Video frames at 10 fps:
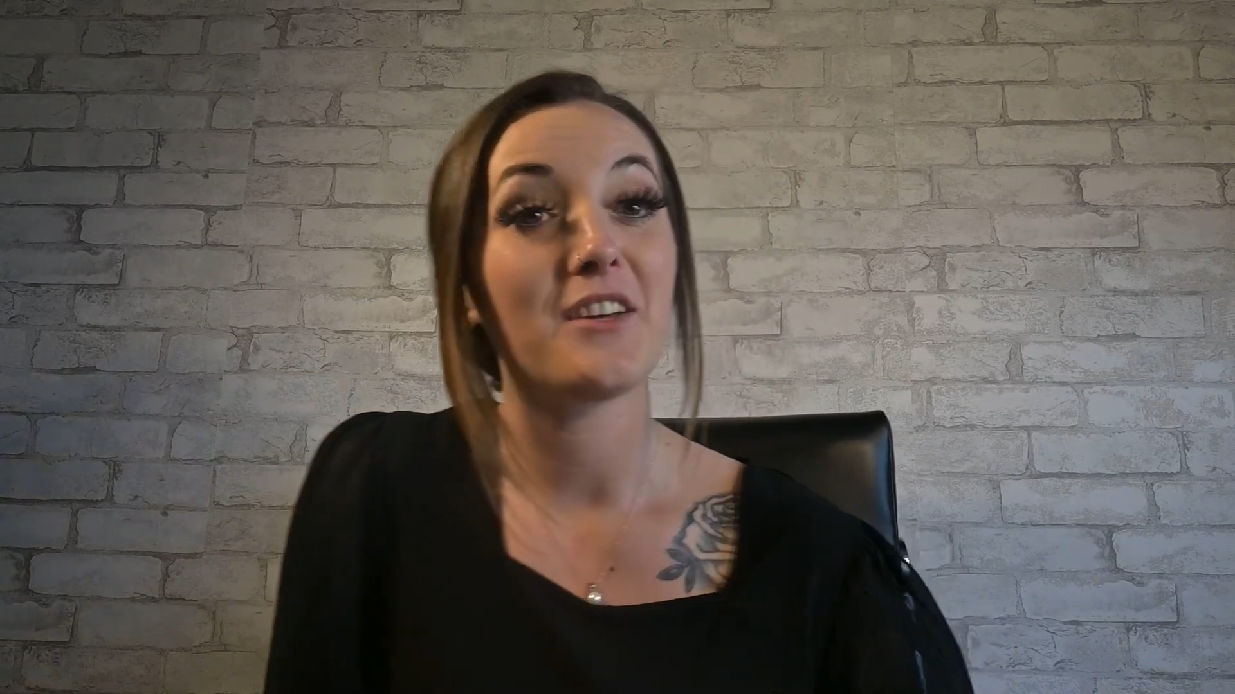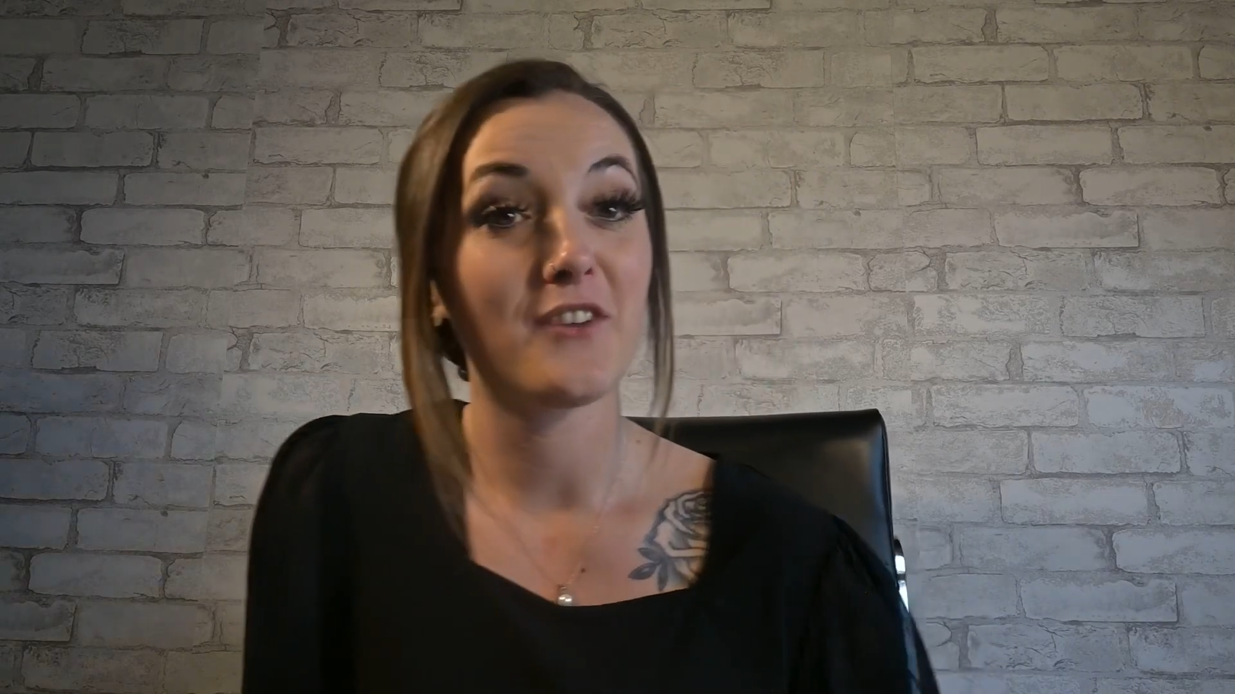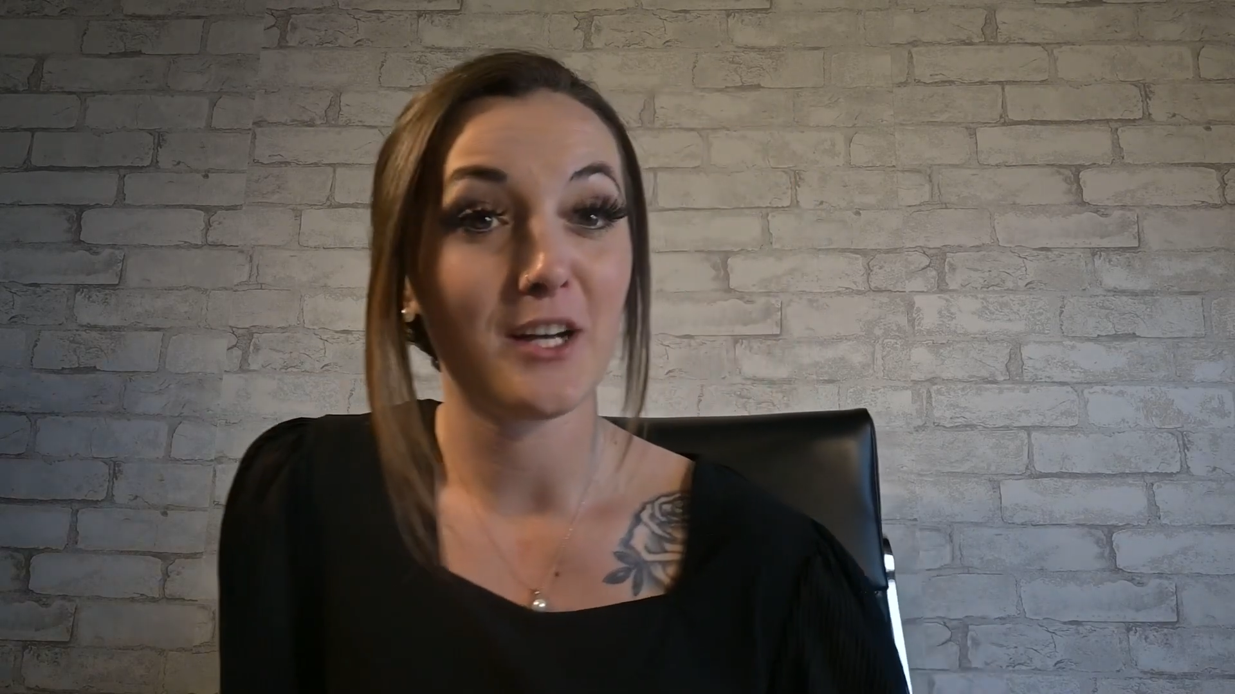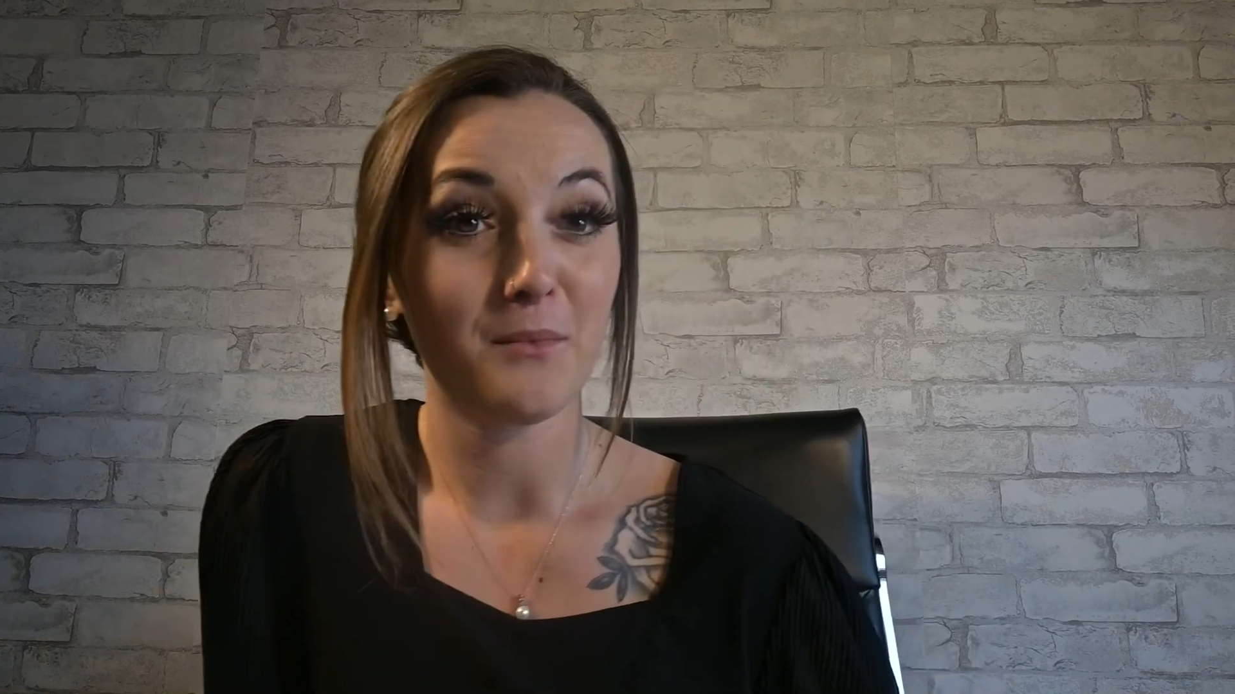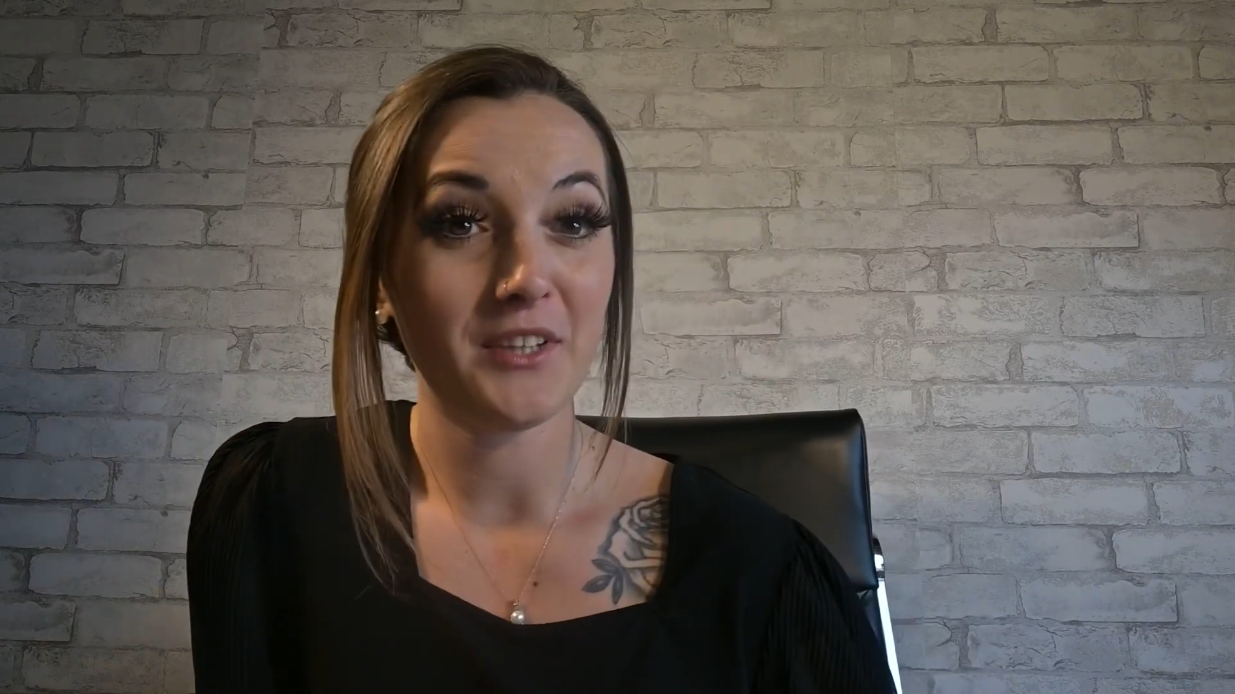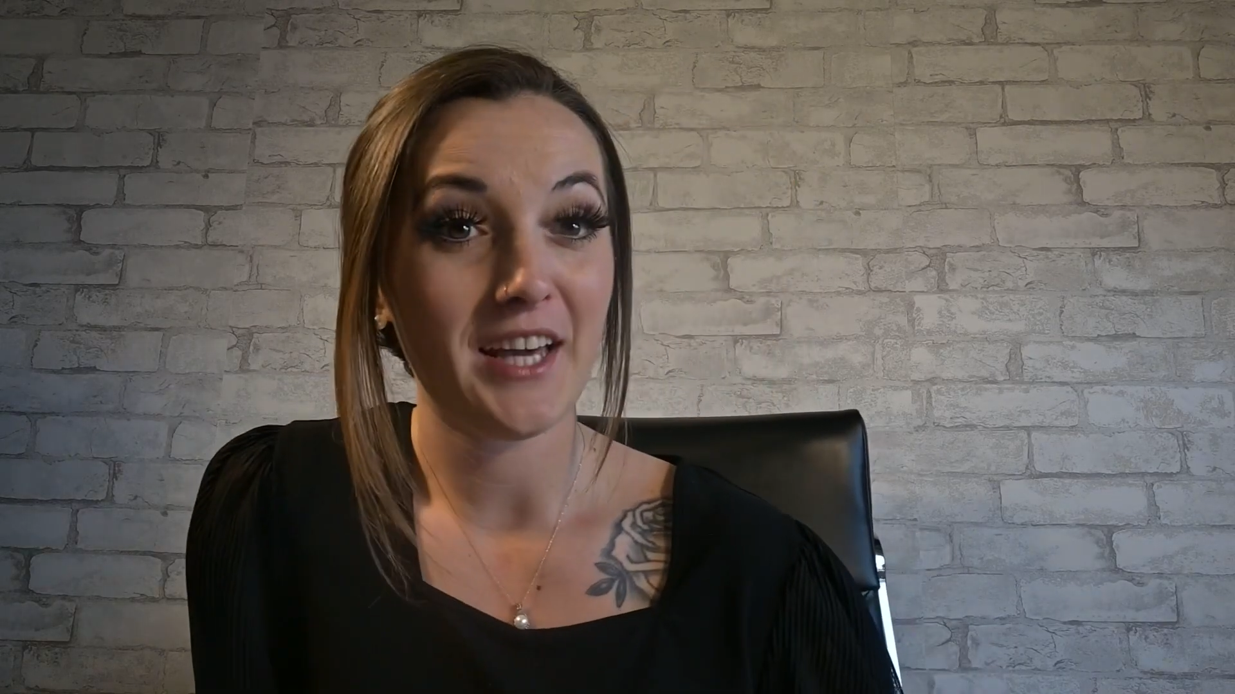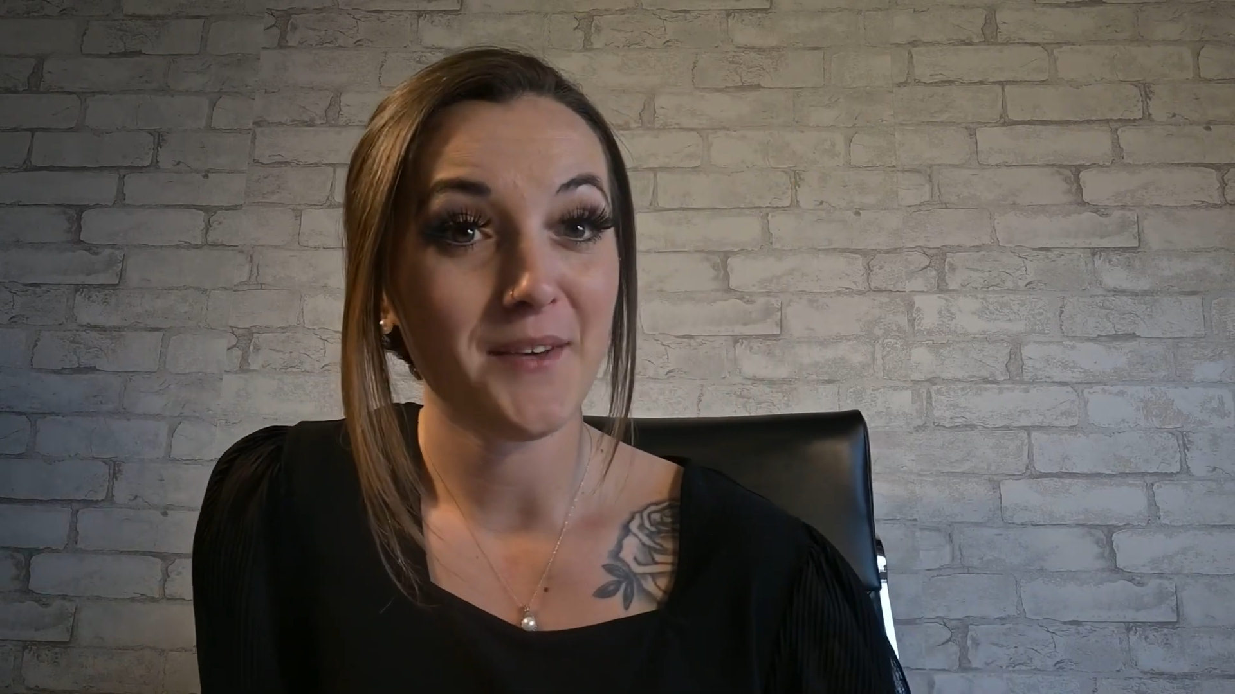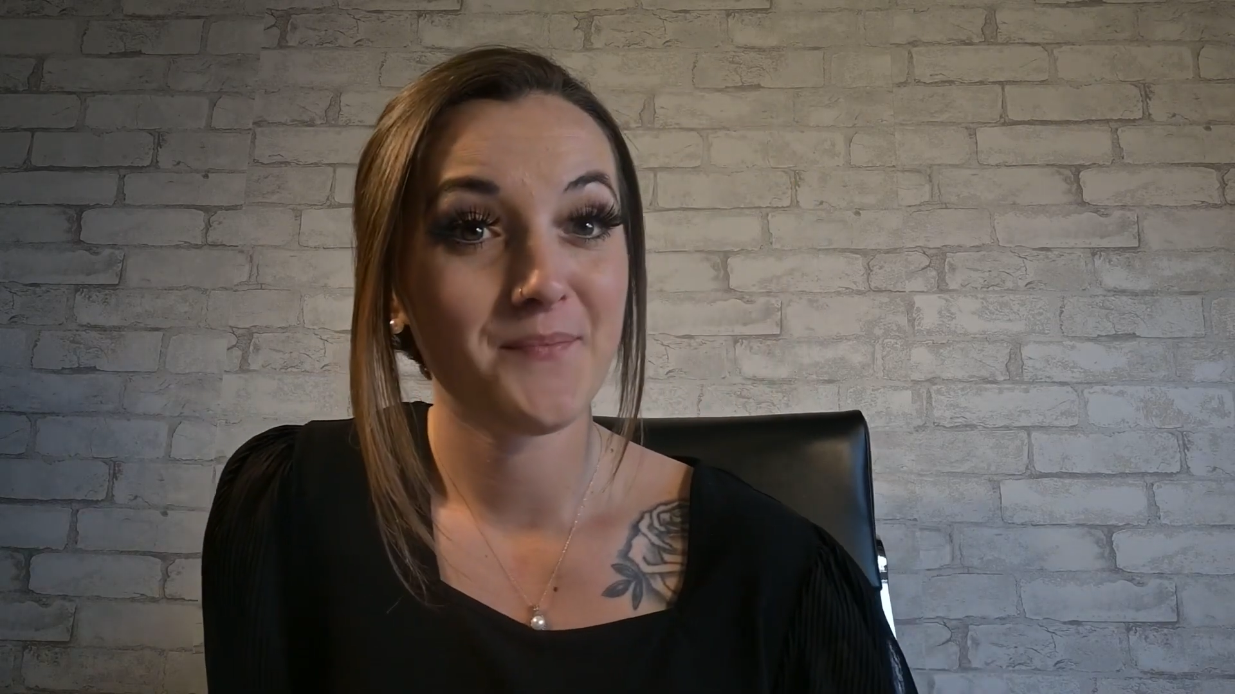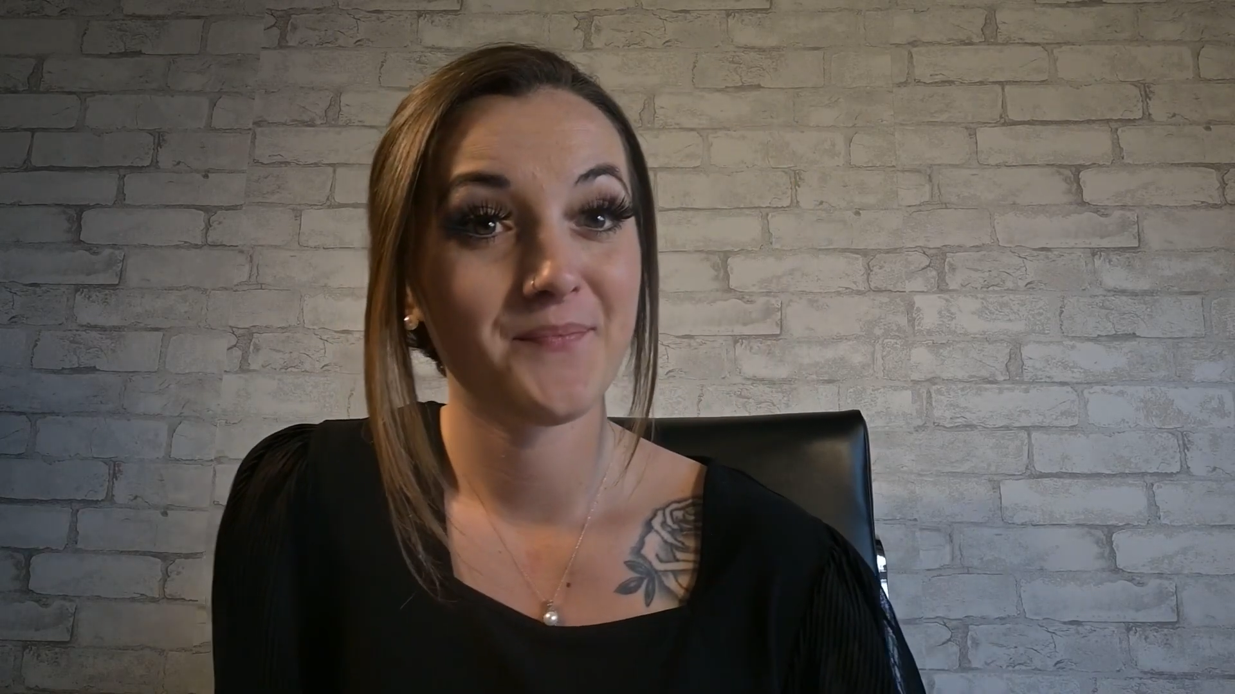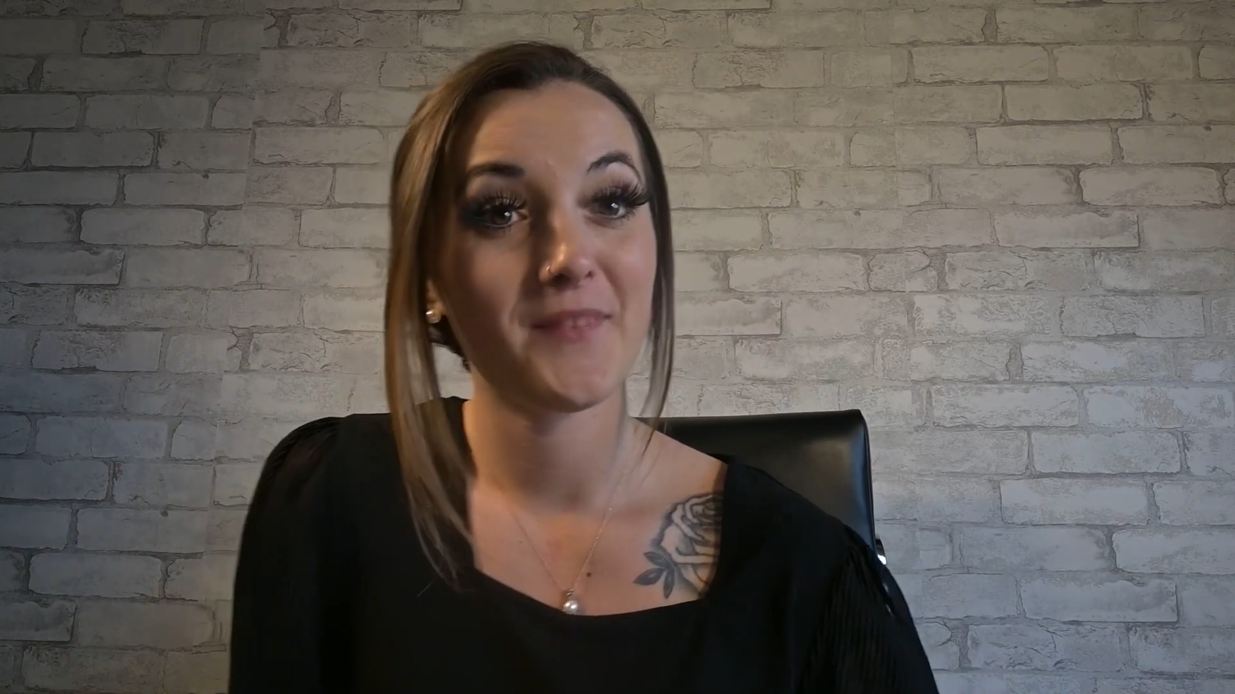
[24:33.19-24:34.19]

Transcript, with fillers: incredible day.